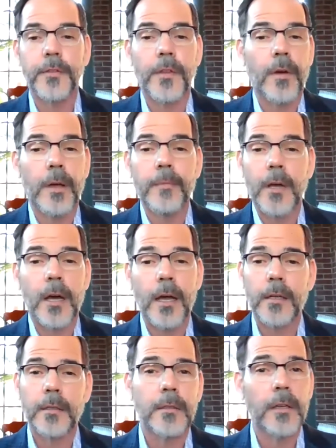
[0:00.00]
Although I'm
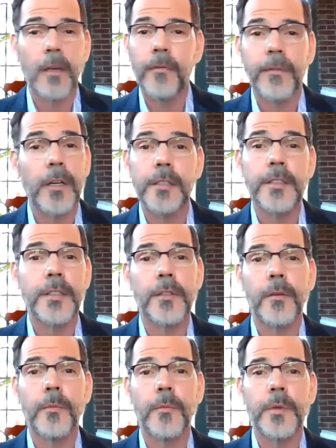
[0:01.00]
not averse
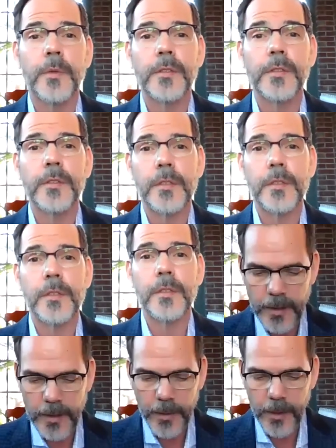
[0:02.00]
to a business and
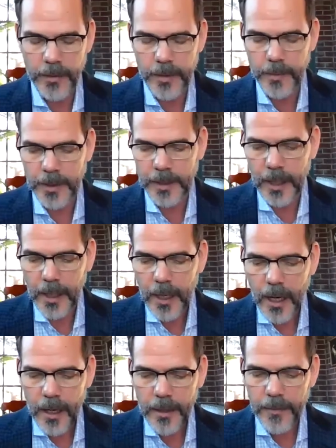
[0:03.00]
human rights approach,
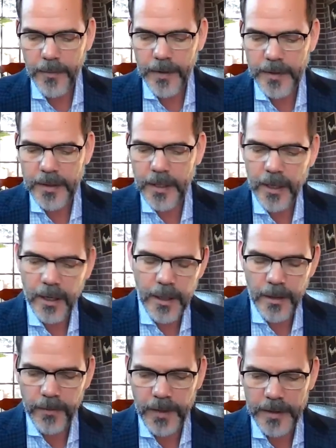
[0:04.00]
but this
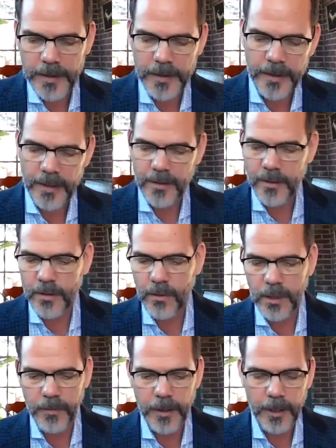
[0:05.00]
this is sort
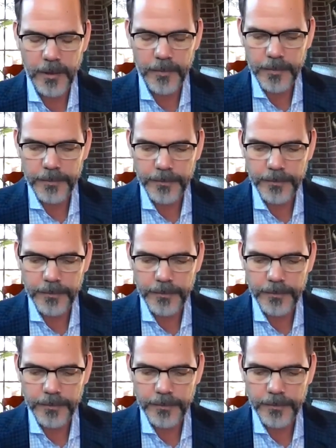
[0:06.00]
of a